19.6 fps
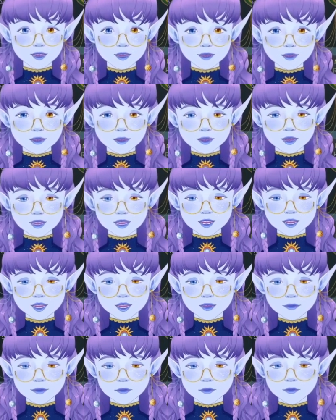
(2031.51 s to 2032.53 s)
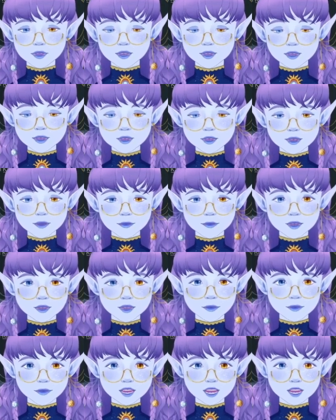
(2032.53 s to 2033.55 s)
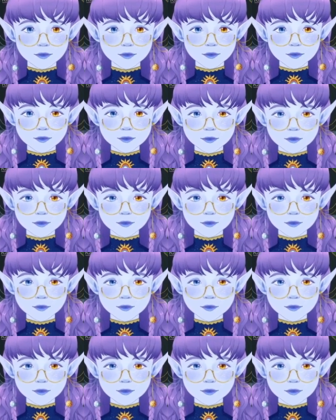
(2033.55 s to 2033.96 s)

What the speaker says: the Duchess of this realm,